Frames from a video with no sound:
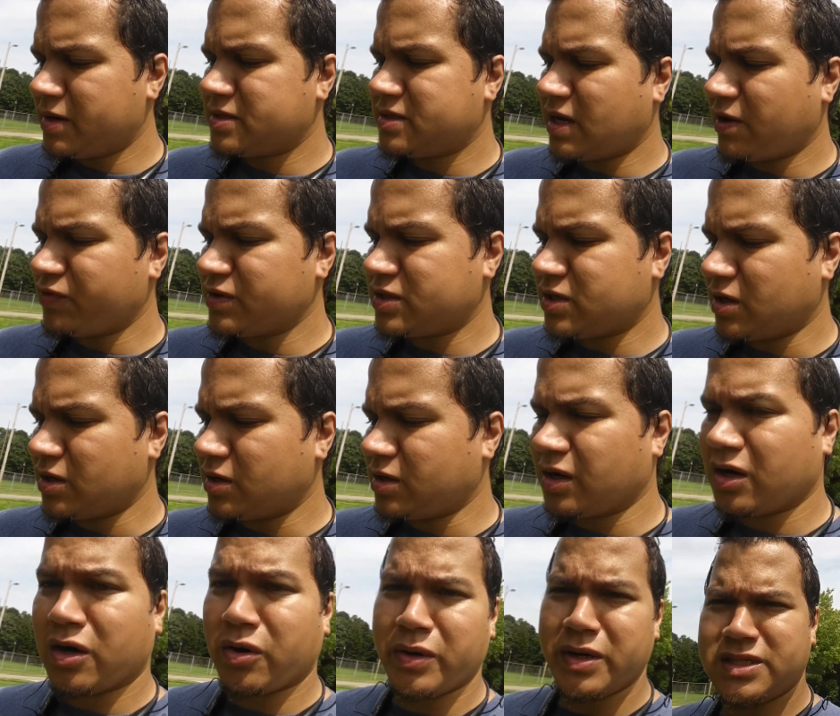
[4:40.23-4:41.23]
is definitely starting to
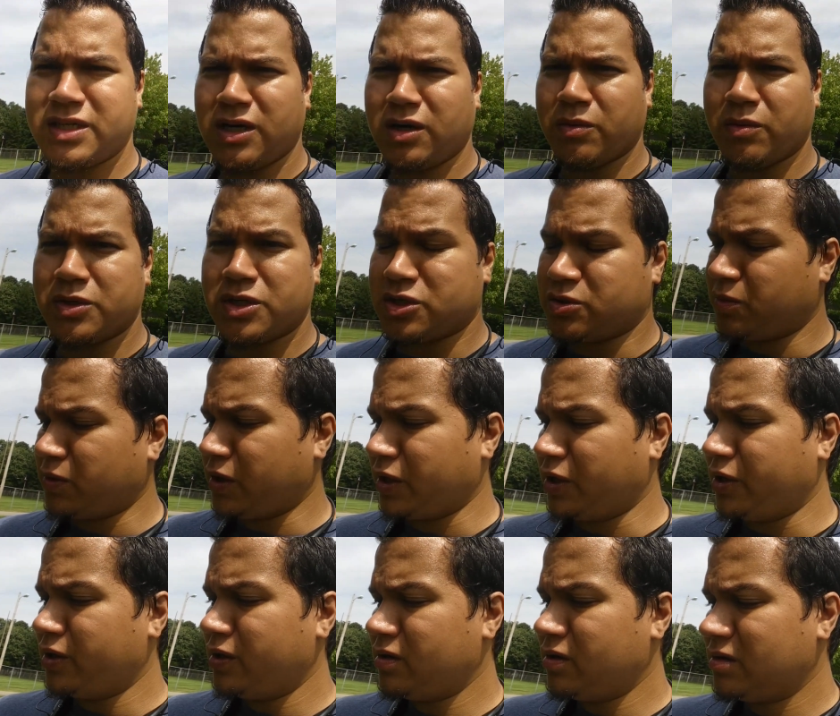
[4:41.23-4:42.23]
increase here, which is really
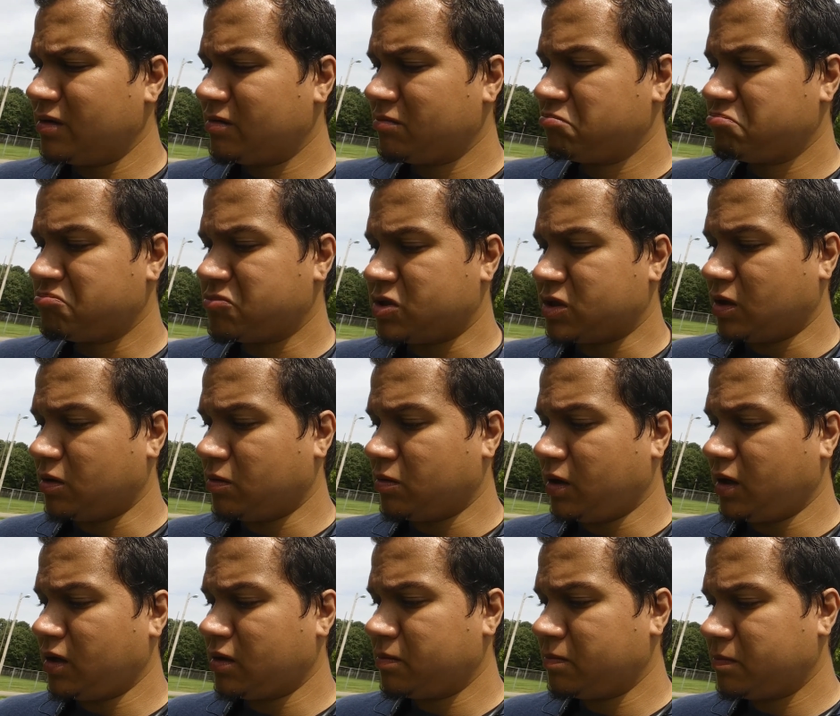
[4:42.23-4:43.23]
good. So
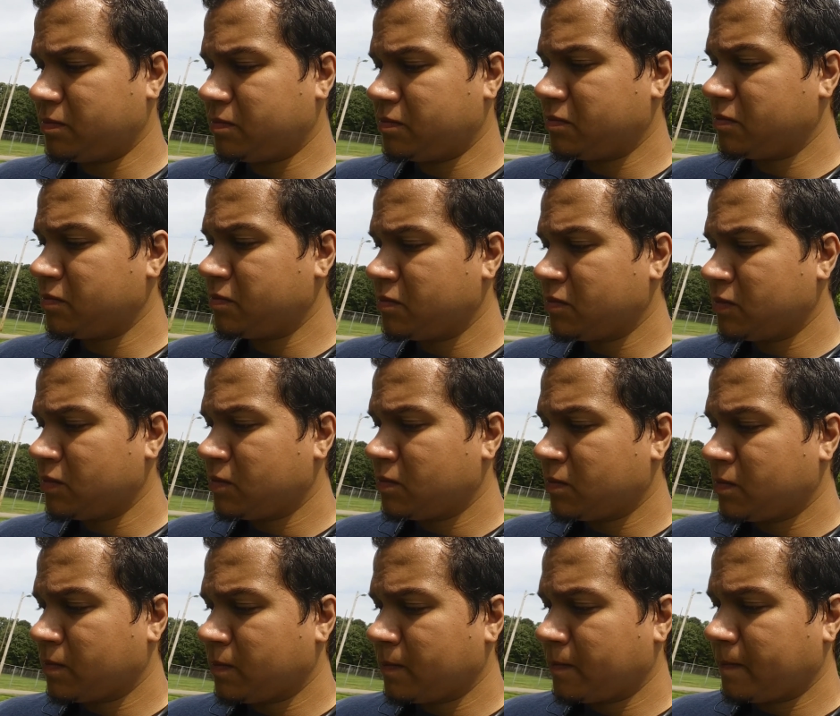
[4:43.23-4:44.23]
yeah.
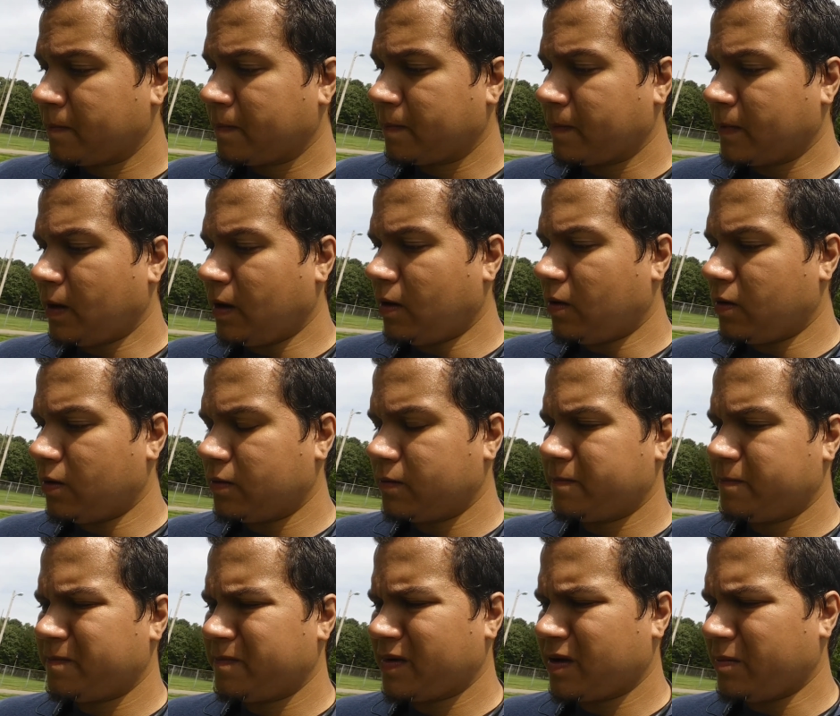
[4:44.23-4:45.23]
Oh,
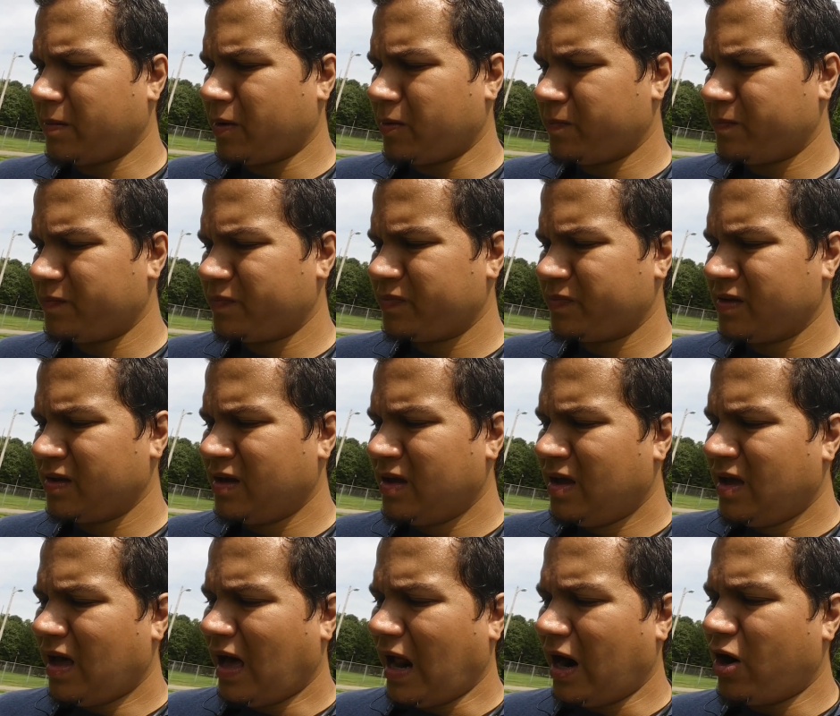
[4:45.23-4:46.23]
come on.
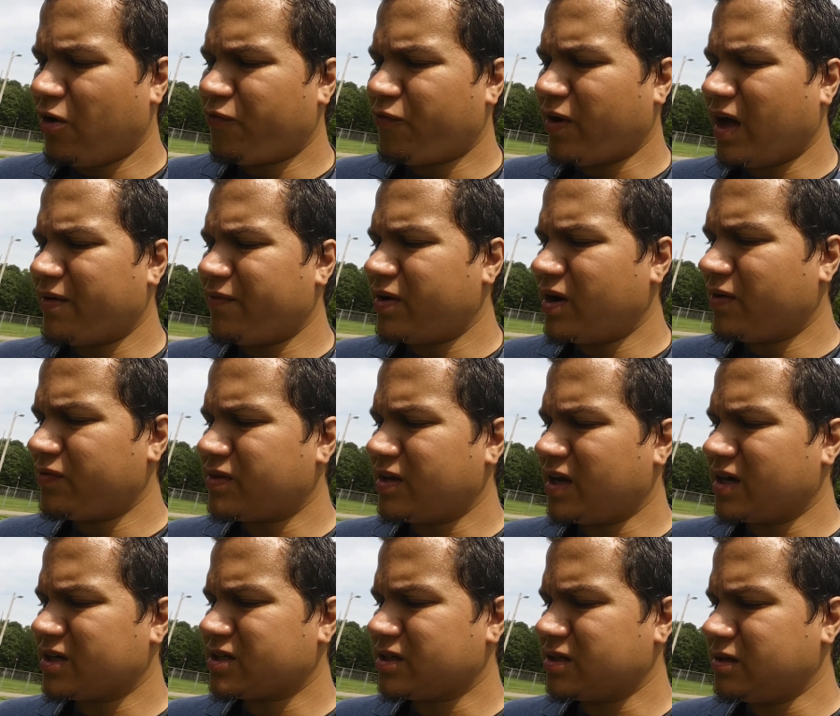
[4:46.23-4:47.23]
I don't know if I'll have enough to
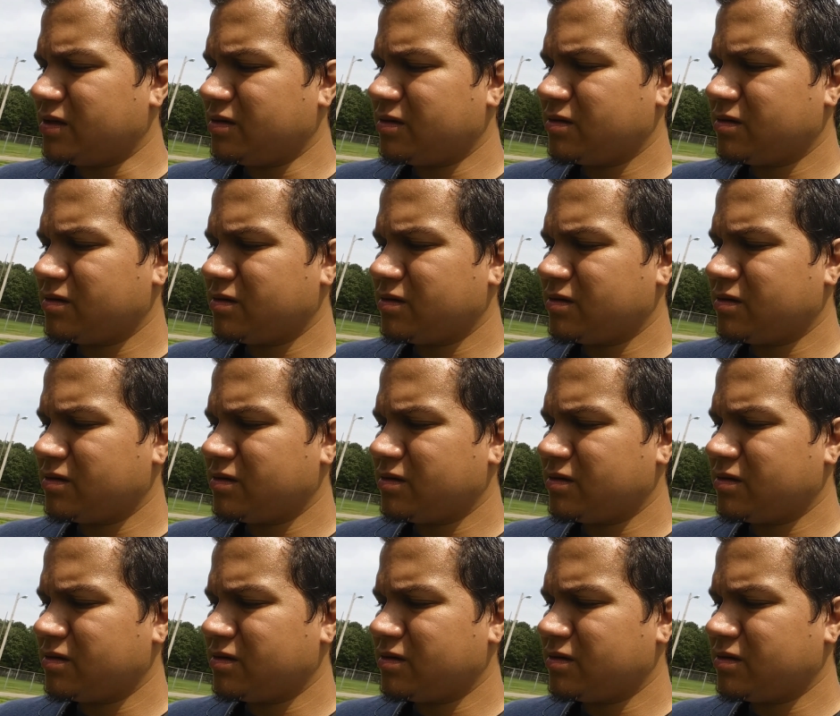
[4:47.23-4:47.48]
actually